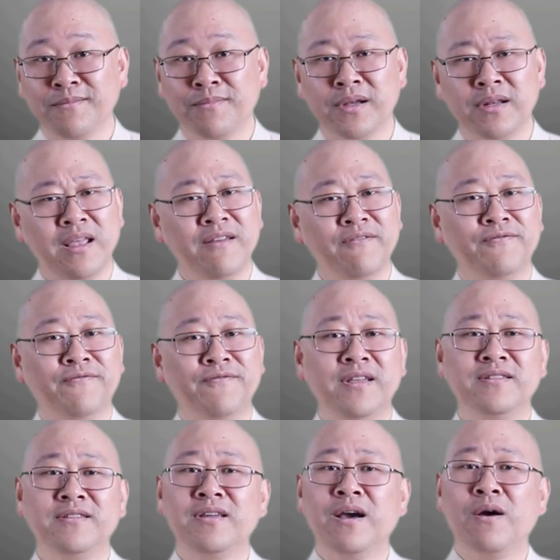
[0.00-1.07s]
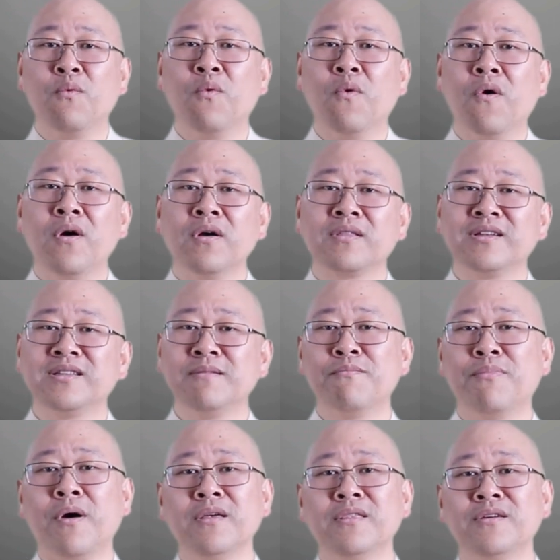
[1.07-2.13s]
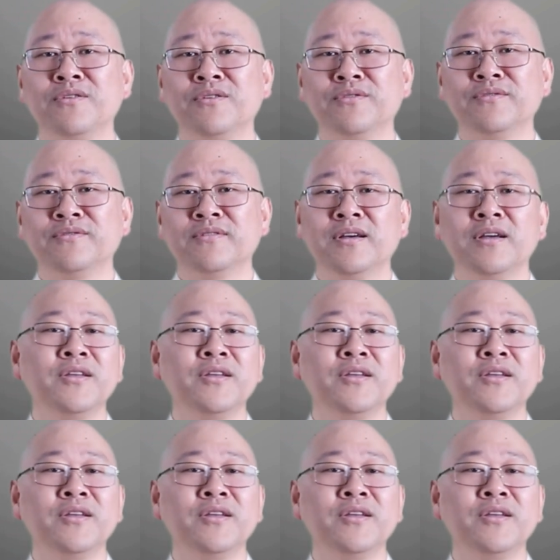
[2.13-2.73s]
But if facing a wall doesn't bother you,